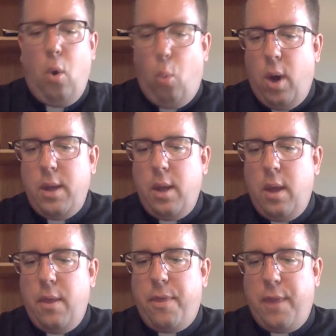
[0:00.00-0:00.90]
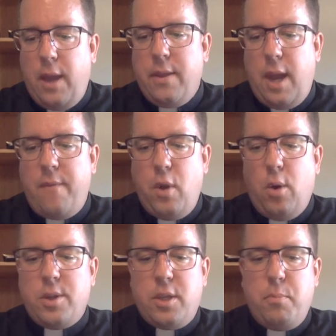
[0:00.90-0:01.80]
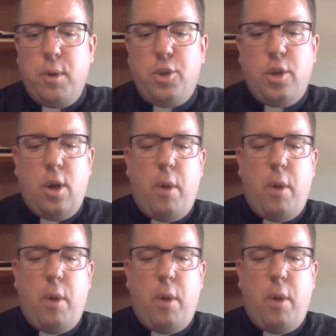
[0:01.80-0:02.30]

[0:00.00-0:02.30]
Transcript: One thing that I've noticed in preaching